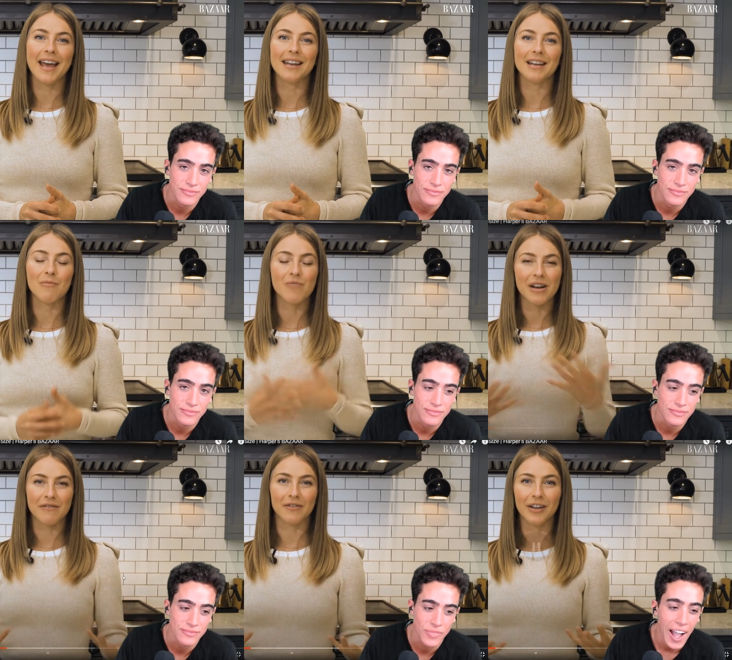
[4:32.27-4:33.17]
Speaker 1: and I'm
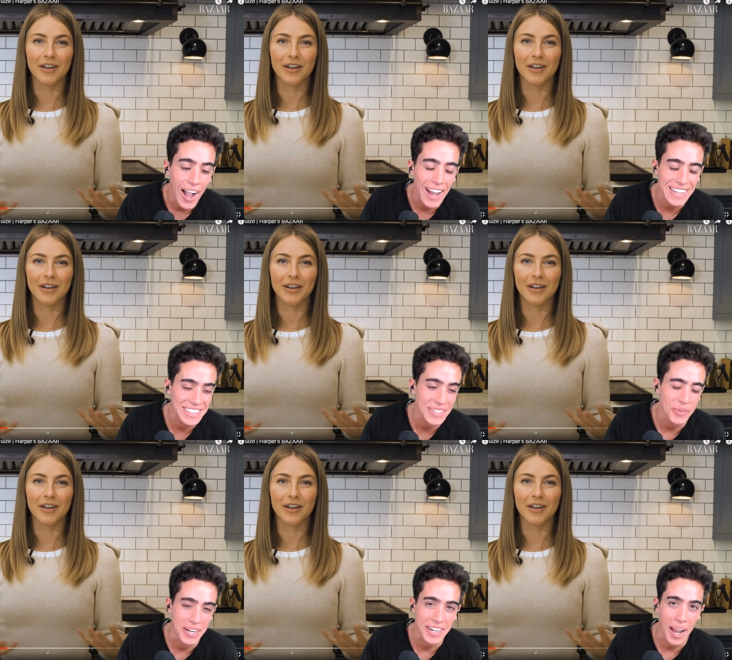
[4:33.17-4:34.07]
ready for-
Speaker 2: I honestly
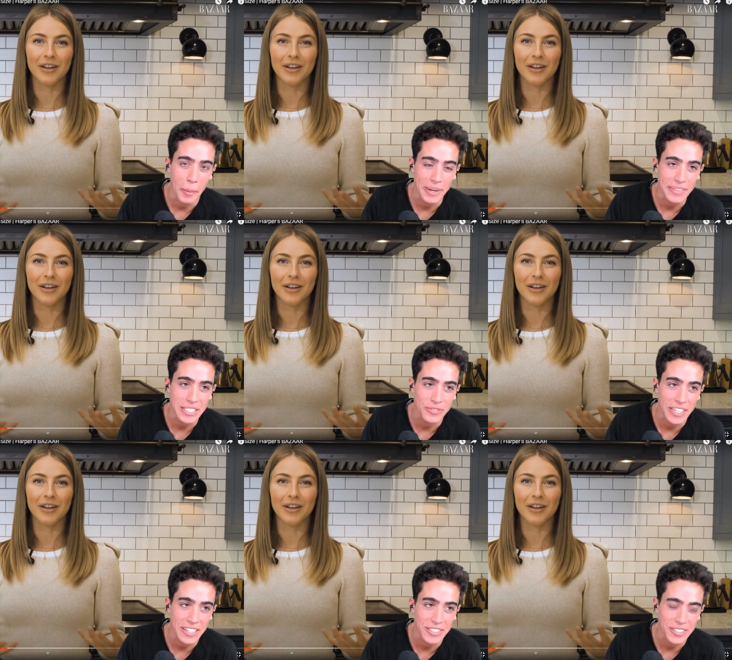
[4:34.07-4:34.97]
wonder how many of these
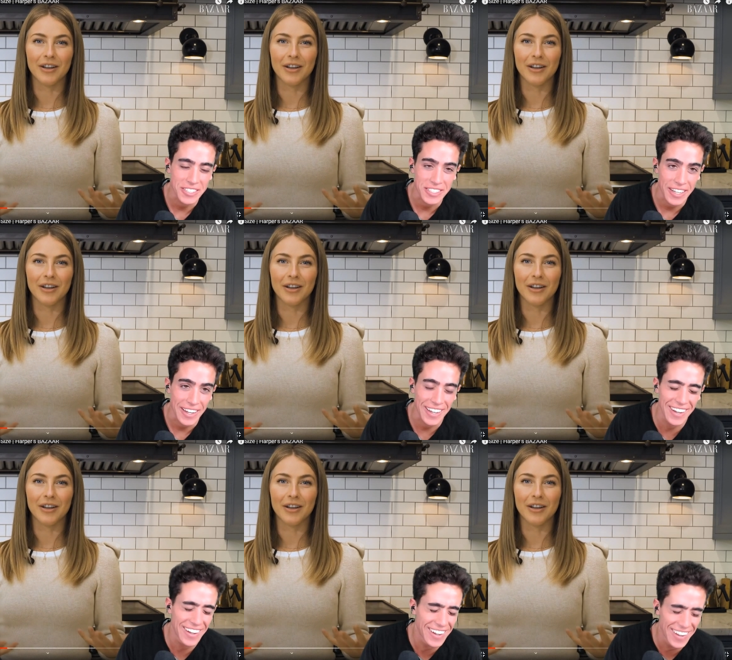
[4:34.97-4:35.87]
vegans are just like
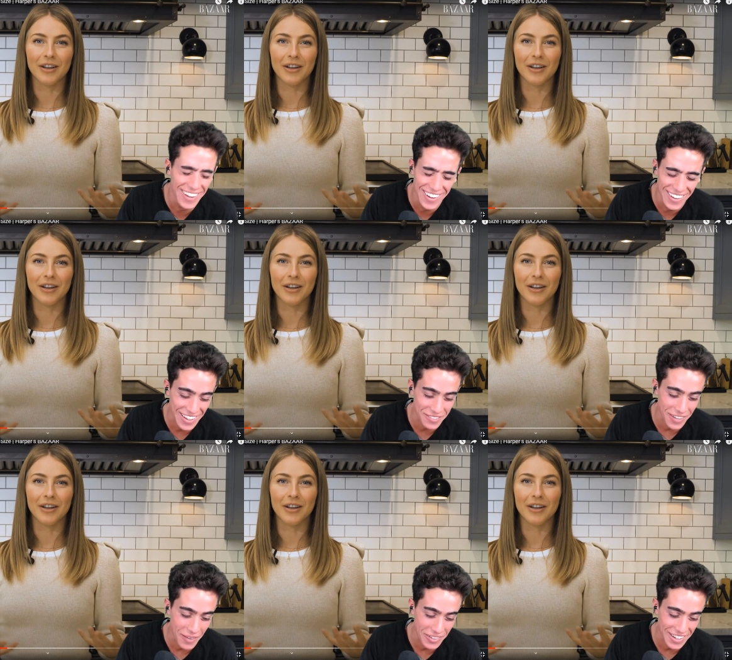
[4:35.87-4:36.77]
like
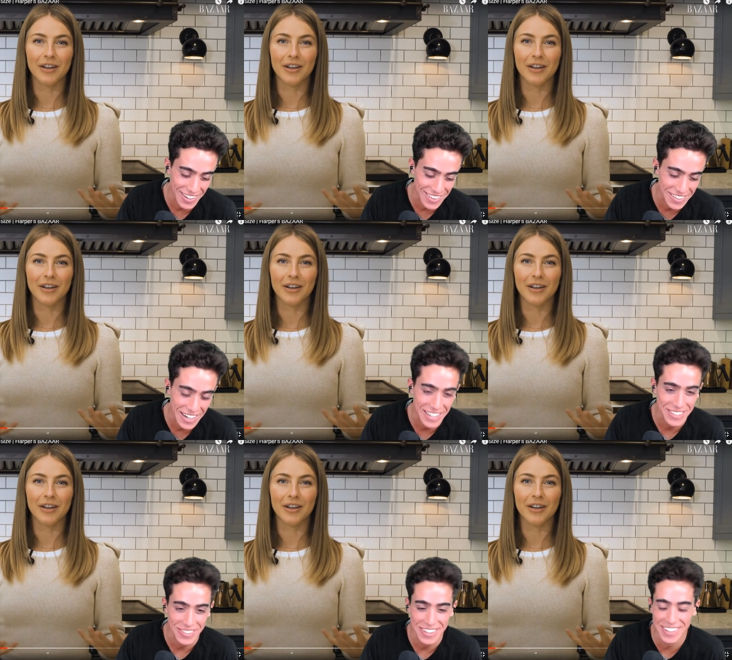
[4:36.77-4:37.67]
vomiting out their
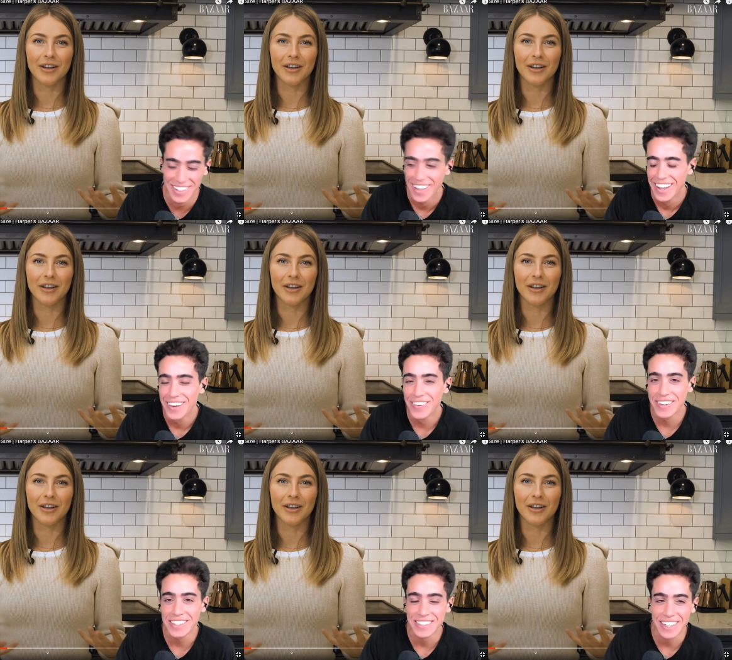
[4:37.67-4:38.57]
ass
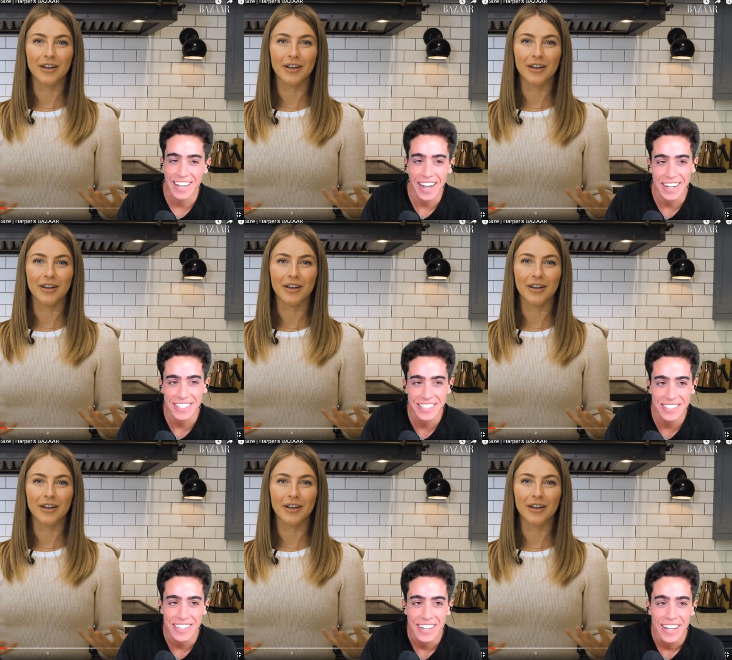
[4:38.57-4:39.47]
with these
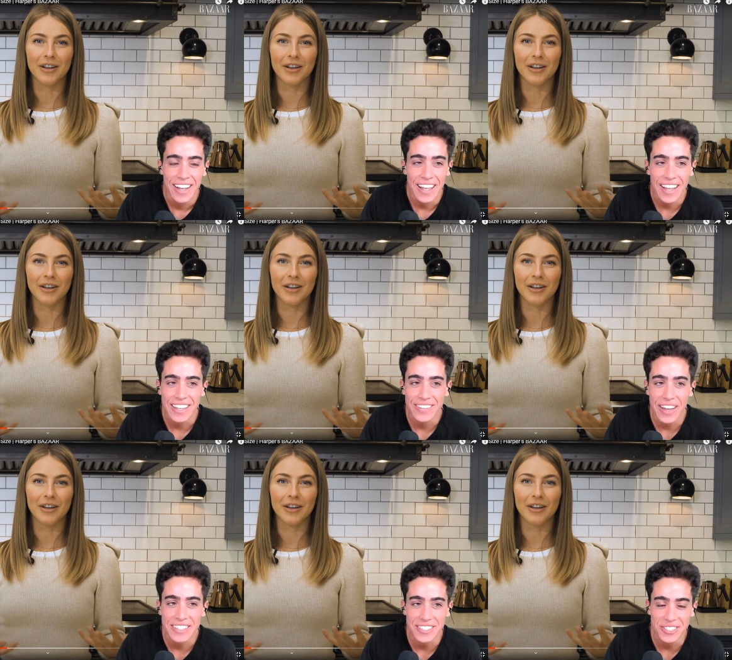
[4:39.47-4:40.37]
concoctions. Like,
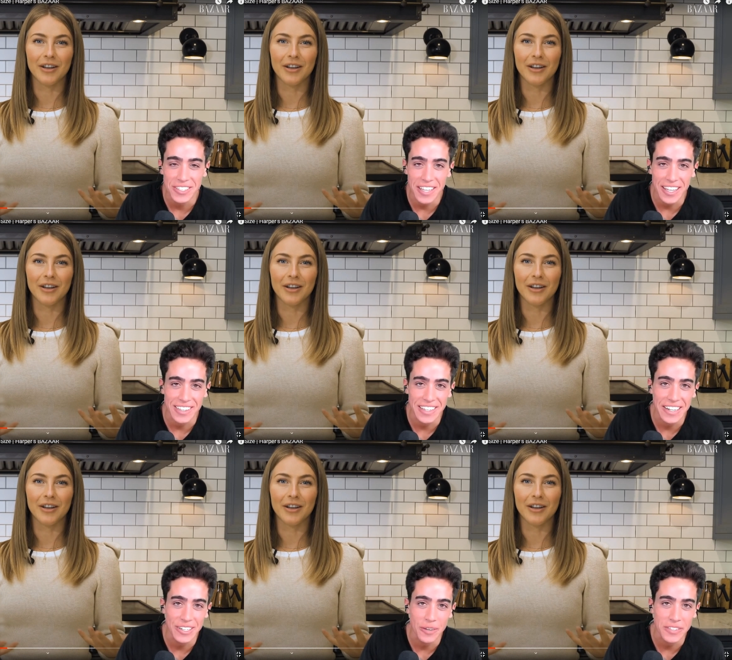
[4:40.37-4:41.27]
imagine you drink like a
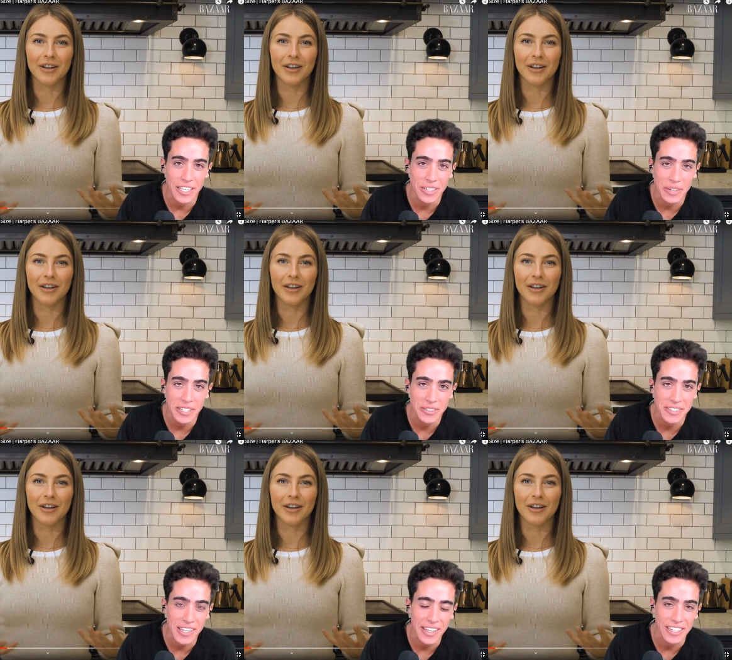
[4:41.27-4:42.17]
liter of celery
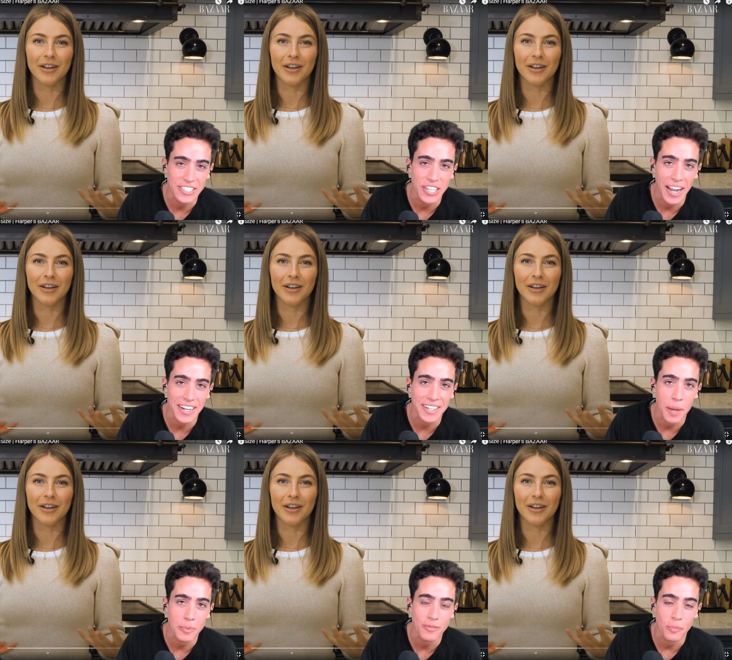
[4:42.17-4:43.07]
juice, then like a giant
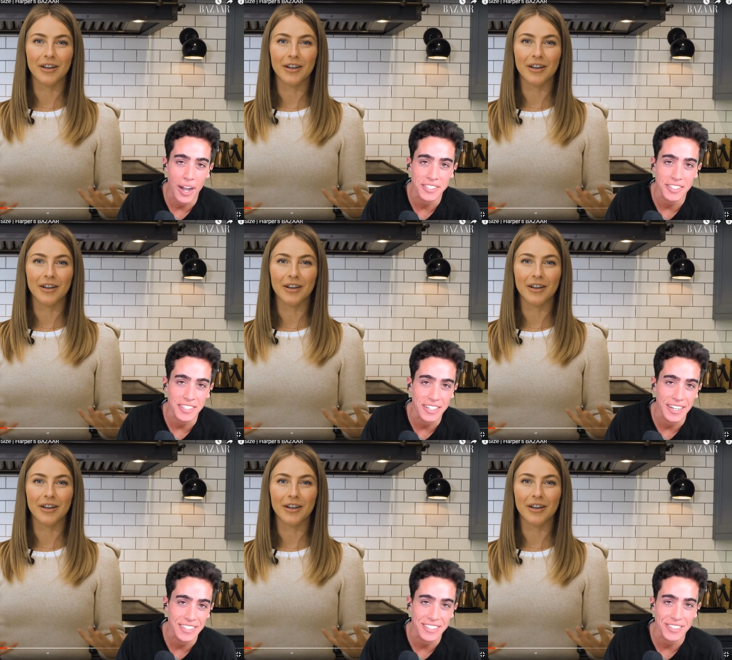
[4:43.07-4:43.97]
cup of matcha tea,
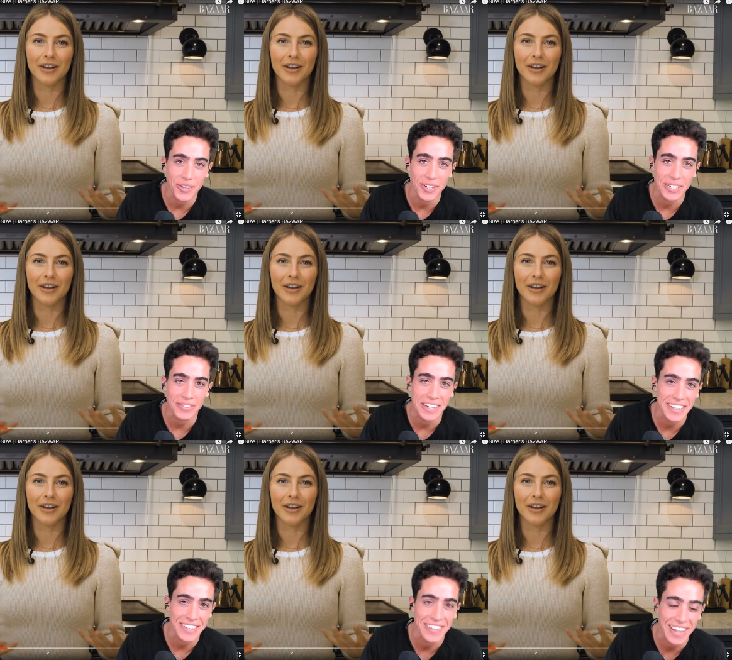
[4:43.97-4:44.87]
and it's just all
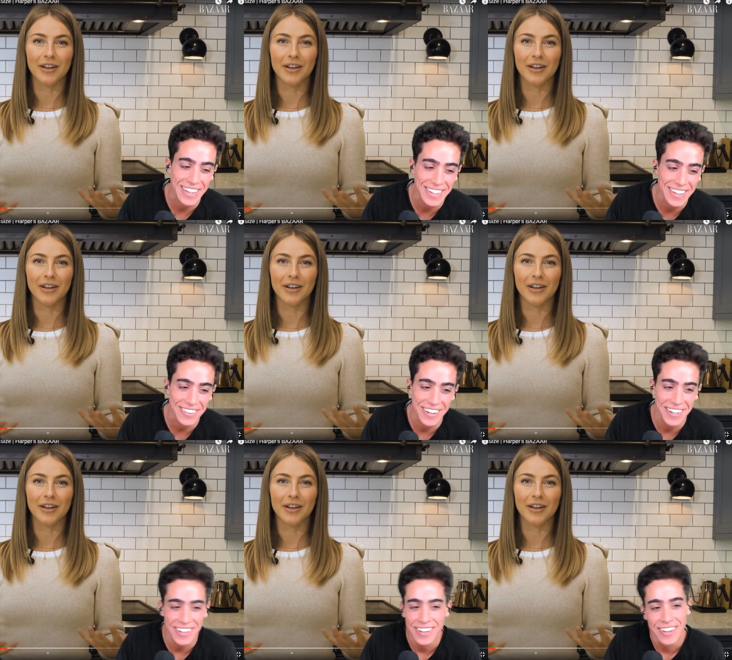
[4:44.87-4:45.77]
green coming out the other
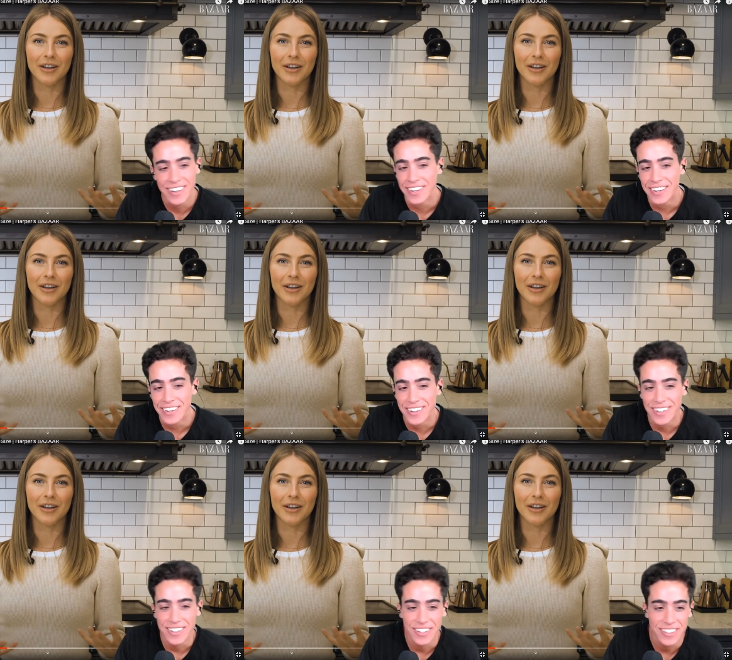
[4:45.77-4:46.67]
end.
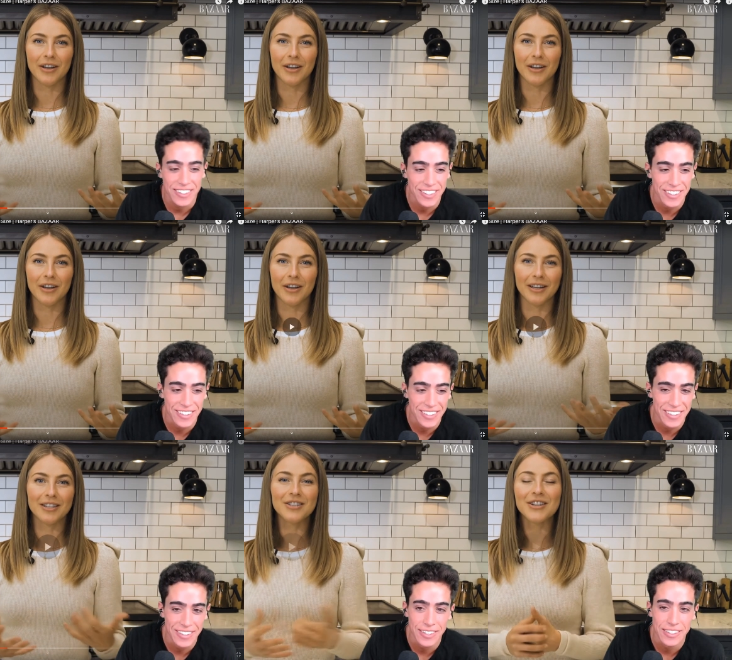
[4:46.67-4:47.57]
Ugh.
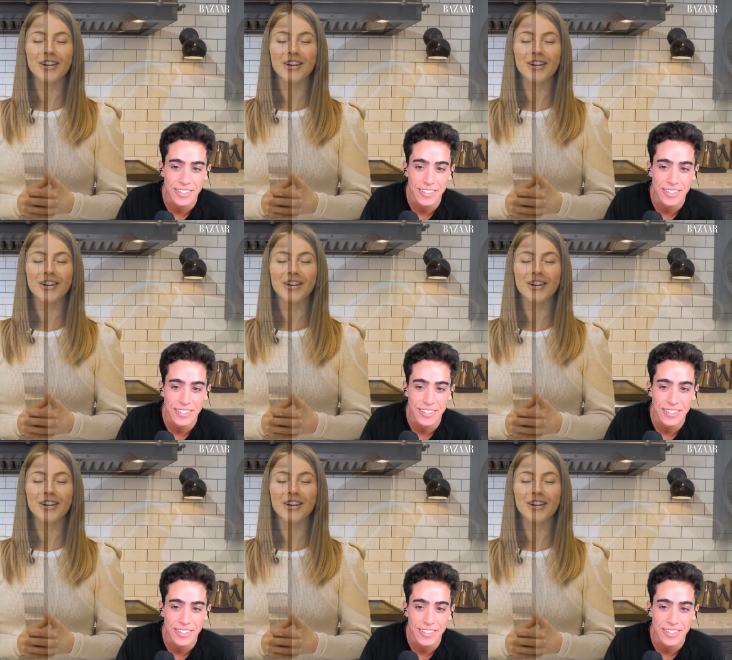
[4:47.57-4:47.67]
Speaker 1: lunch.